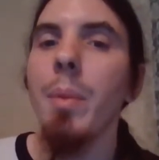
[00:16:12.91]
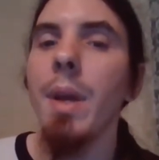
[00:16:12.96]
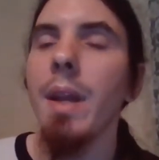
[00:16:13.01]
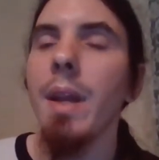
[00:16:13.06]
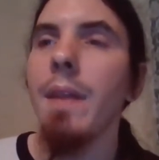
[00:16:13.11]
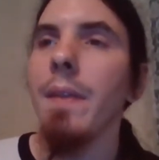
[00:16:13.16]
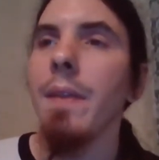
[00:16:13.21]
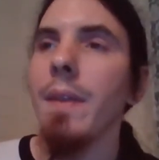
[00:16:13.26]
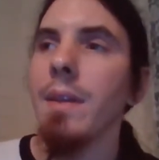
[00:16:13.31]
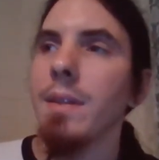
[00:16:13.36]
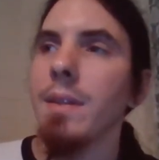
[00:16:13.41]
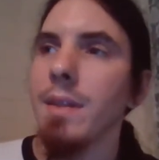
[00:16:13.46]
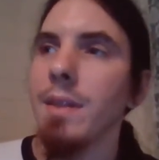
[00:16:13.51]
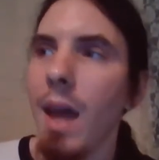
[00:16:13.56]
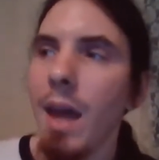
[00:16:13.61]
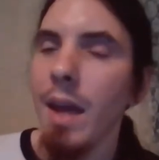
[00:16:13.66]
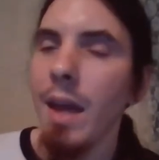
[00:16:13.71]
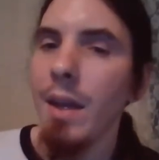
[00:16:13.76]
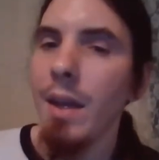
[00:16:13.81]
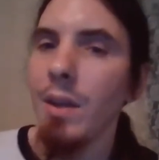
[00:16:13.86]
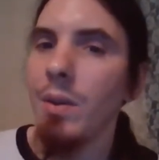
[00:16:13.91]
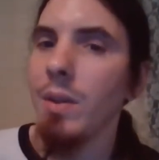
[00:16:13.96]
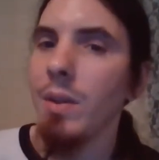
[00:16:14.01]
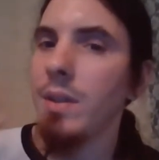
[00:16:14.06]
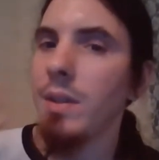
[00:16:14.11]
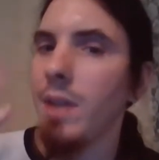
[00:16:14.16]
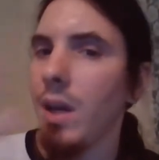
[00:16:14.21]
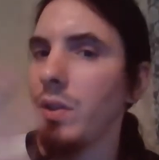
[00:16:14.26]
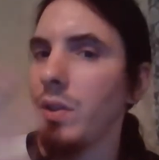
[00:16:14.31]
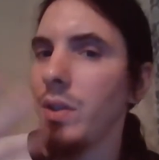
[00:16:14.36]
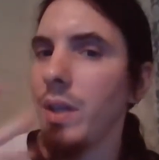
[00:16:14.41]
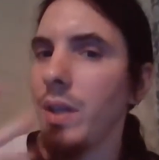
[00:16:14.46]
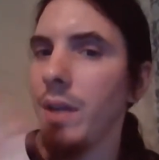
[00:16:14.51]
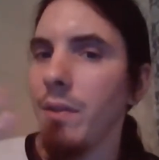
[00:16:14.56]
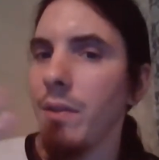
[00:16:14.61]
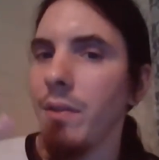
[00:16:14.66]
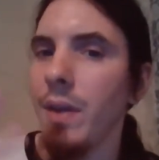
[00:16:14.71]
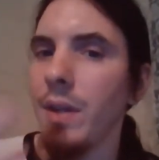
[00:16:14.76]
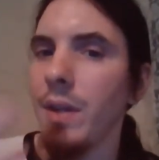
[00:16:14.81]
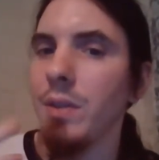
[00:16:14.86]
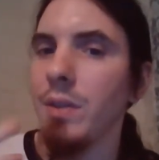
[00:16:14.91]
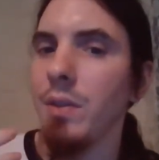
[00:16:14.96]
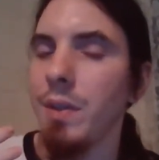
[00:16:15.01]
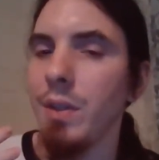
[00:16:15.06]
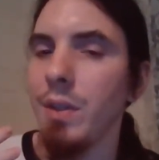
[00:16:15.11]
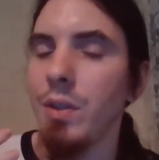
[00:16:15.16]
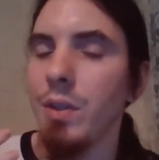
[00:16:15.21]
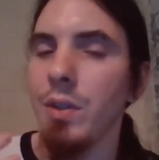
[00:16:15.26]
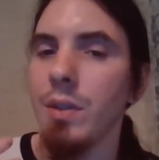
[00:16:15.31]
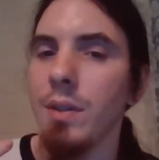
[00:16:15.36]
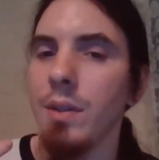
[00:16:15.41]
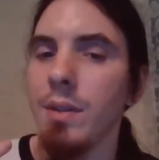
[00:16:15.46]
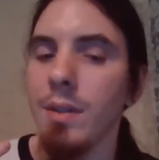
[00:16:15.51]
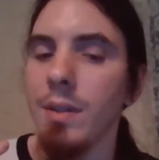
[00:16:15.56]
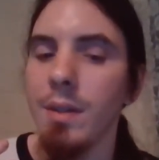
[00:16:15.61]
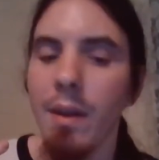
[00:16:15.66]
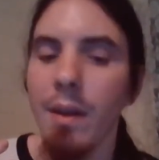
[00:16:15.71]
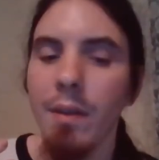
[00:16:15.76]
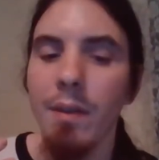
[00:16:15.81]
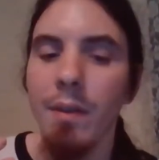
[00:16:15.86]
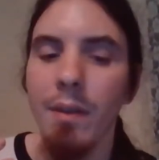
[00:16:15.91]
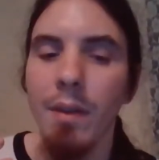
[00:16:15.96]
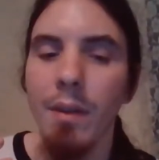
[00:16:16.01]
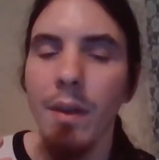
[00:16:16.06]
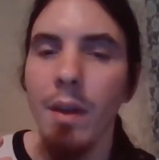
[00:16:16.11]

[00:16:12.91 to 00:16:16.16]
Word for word: but in the sky, you could tell she had facial features and stuff.